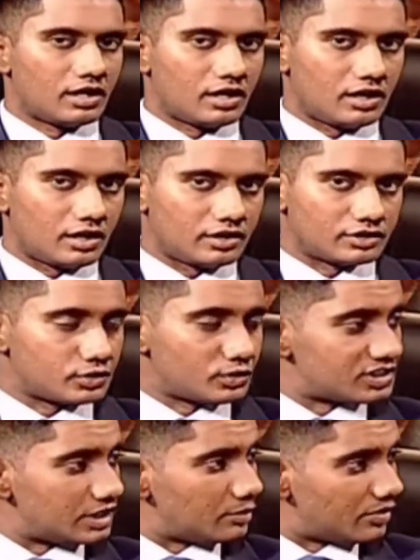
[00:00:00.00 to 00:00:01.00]
uh,
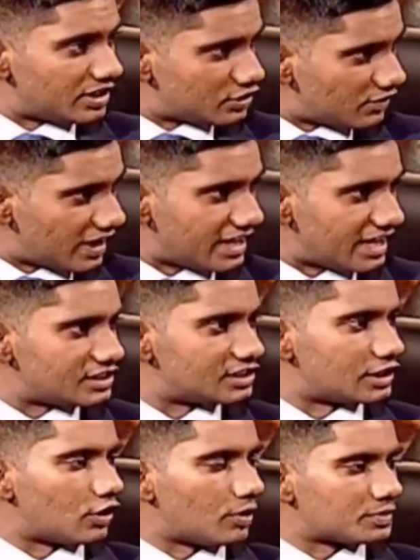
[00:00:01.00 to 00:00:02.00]
sourcing bridge
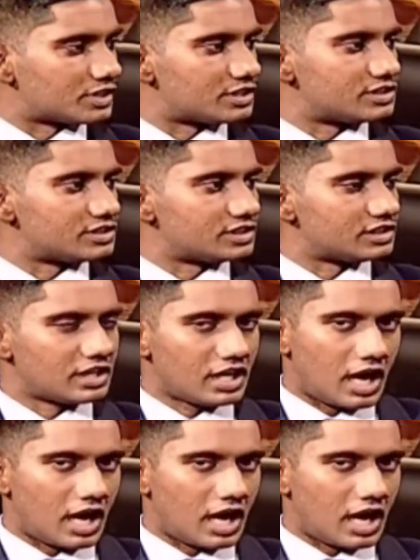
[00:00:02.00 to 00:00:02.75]
financing options?